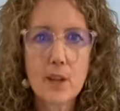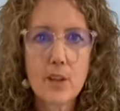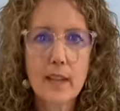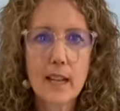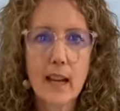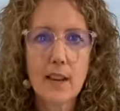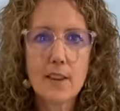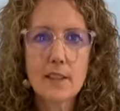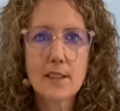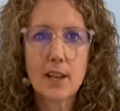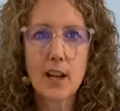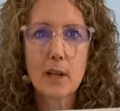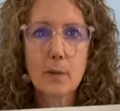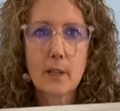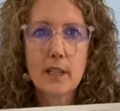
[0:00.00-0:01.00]
On the other
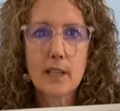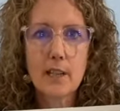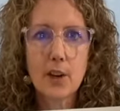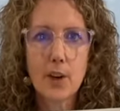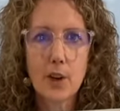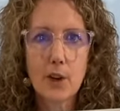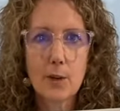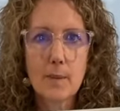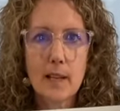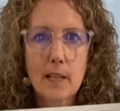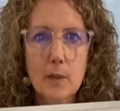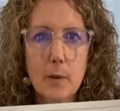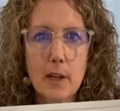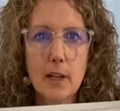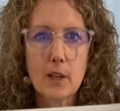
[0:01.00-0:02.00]
side, we did home
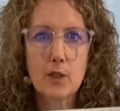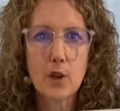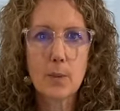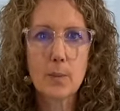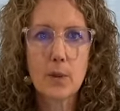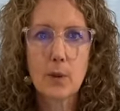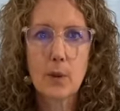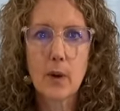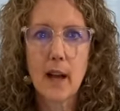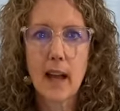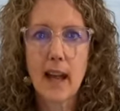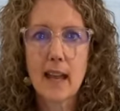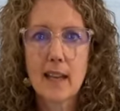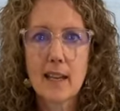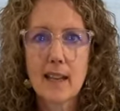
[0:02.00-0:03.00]
is where you drop your
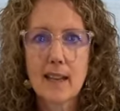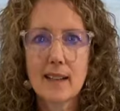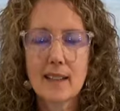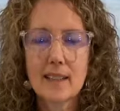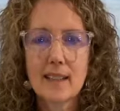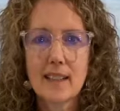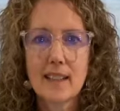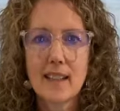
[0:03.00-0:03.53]
anchor.